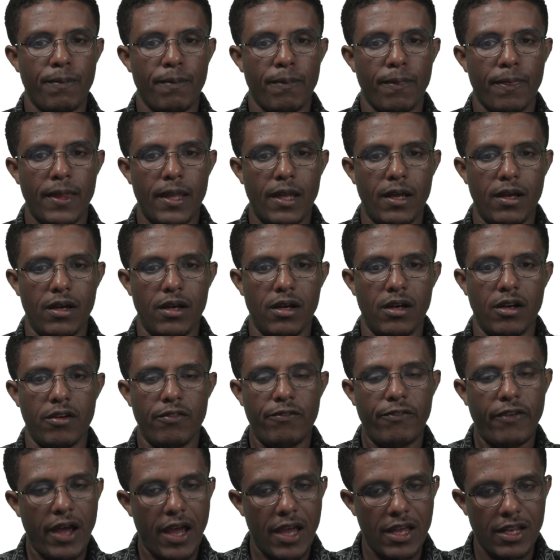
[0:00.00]

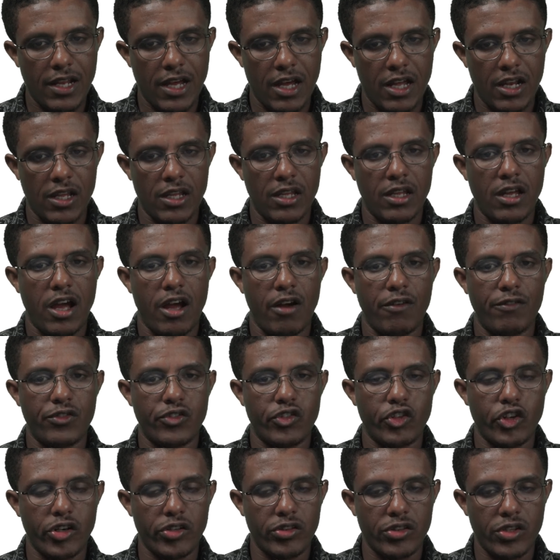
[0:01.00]
finally,
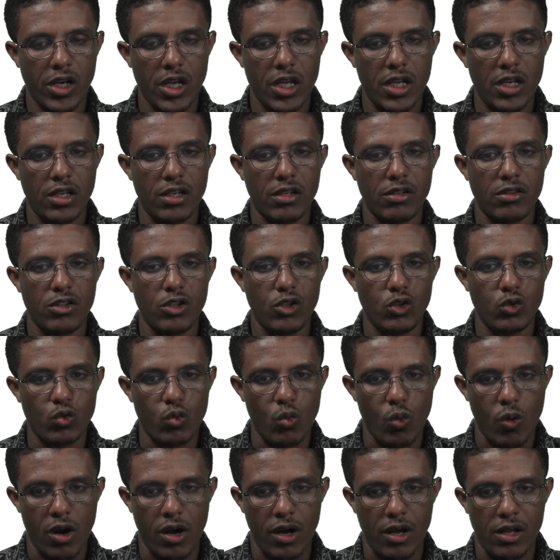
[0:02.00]
after training this
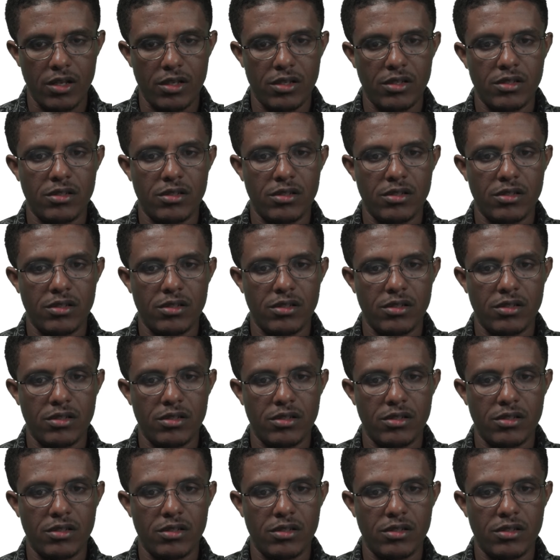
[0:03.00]
one,